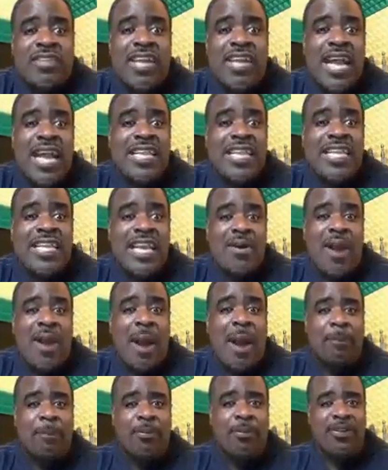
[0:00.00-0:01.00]
for
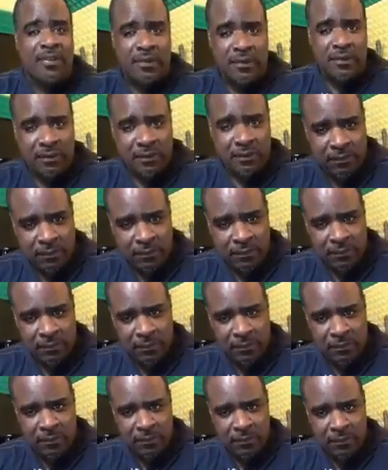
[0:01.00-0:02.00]
something that has
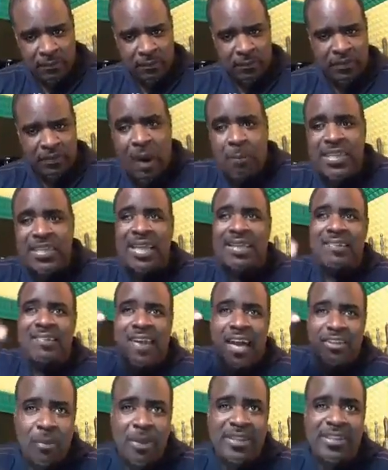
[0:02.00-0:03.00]
contributed to the gun
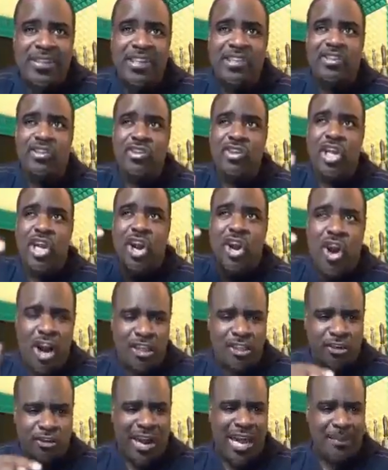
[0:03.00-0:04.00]
crime in this
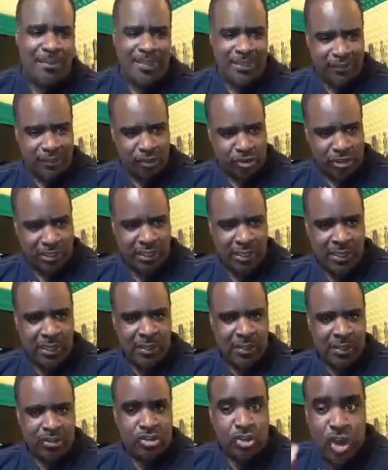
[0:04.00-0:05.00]
country.
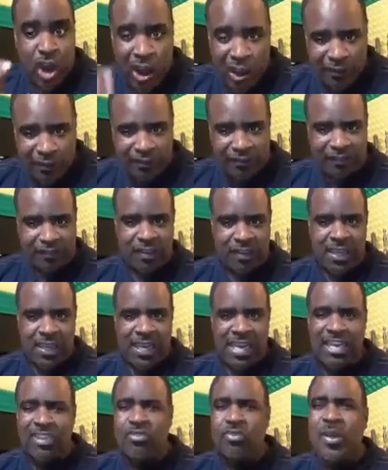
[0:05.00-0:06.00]
Drugs is
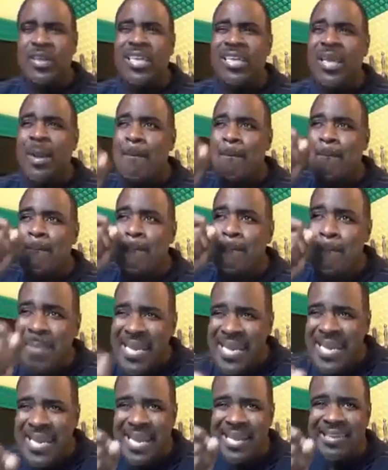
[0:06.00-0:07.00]
one of the
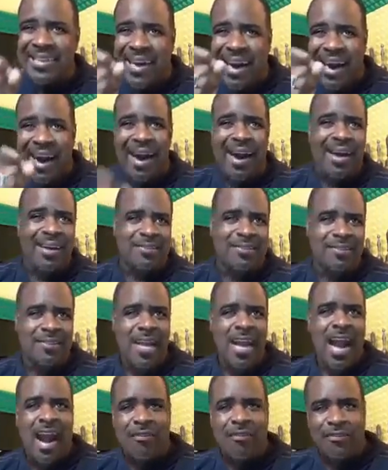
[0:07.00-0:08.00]
main causes
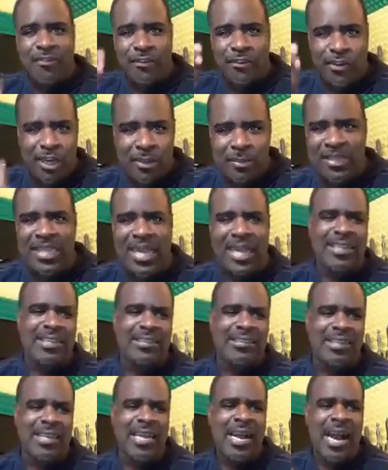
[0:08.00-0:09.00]
of
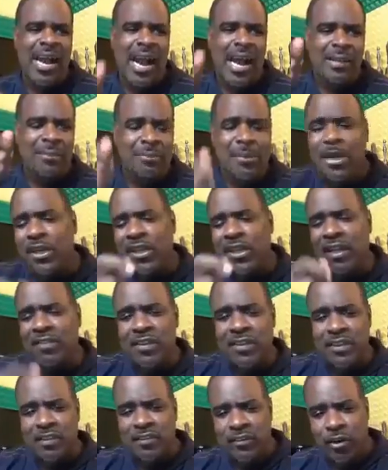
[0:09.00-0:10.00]
criminality and murders in
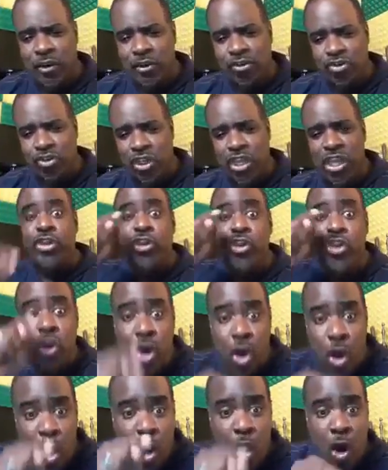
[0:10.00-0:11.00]
this country.
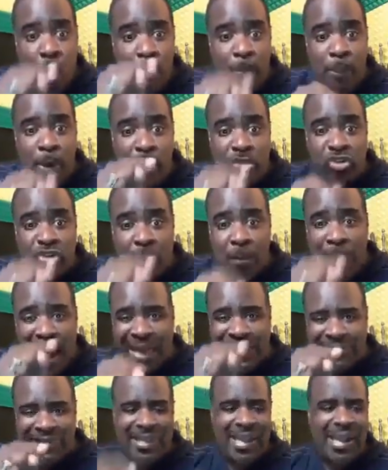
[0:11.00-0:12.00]
You, Buju
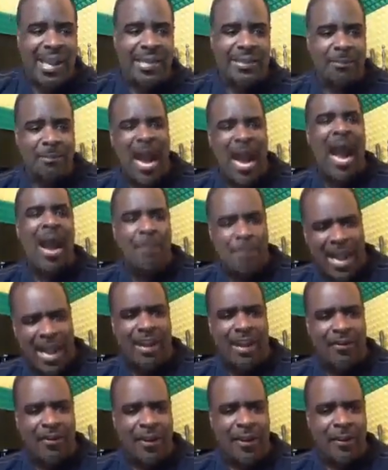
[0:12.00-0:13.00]
Banton, Mark
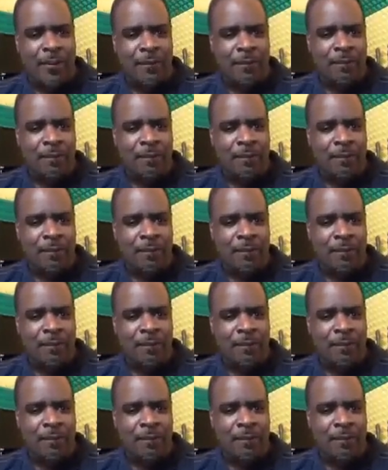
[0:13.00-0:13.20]
Myrie,